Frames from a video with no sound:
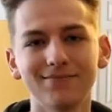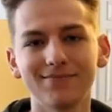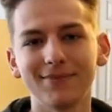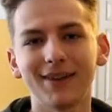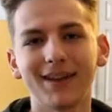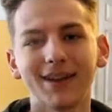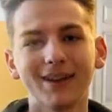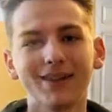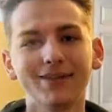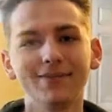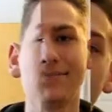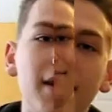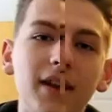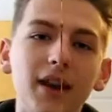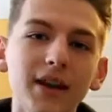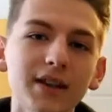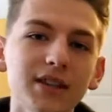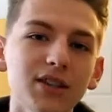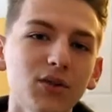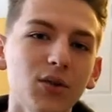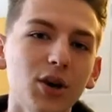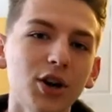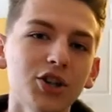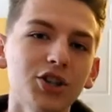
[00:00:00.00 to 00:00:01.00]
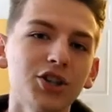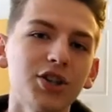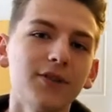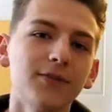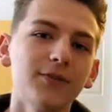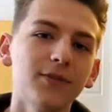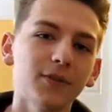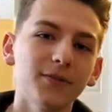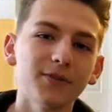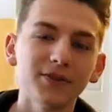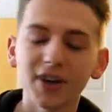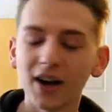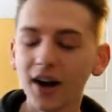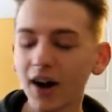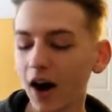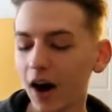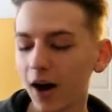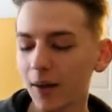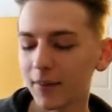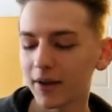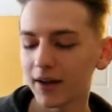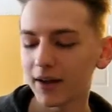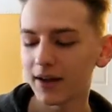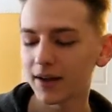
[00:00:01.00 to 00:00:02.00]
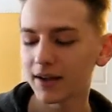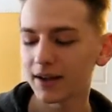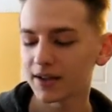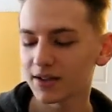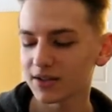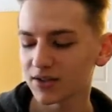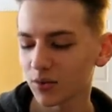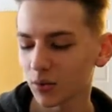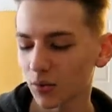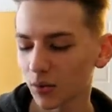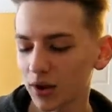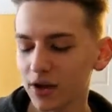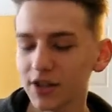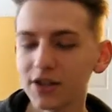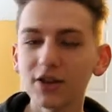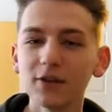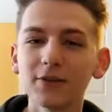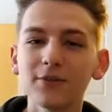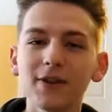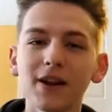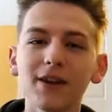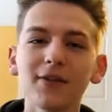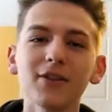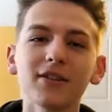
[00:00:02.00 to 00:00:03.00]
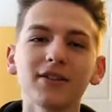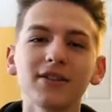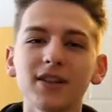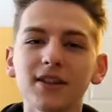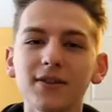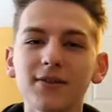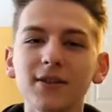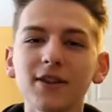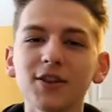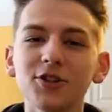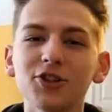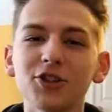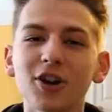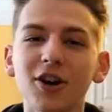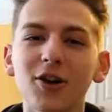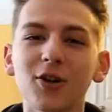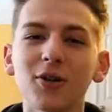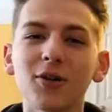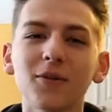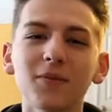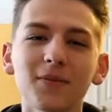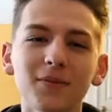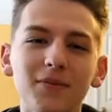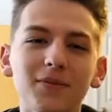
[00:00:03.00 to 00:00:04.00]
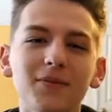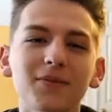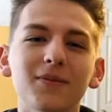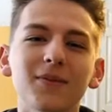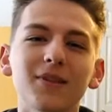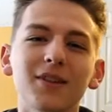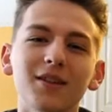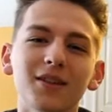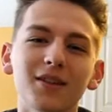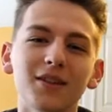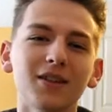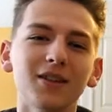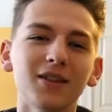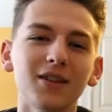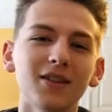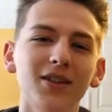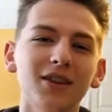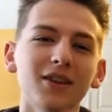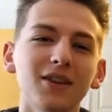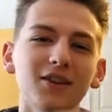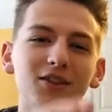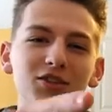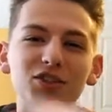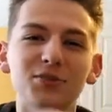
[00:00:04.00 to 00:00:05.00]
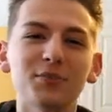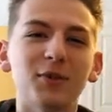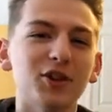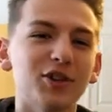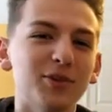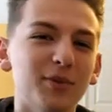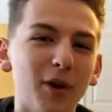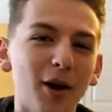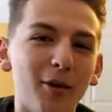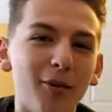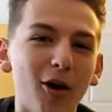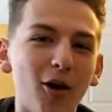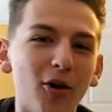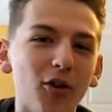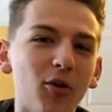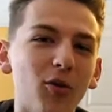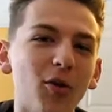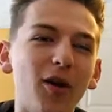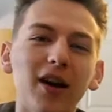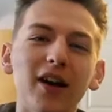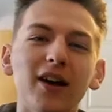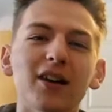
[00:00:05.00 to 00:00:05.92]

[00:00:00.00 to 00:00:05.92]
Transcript: Alright, the next question from Tom is, what is your favorite TV show? SpongeBob all the way.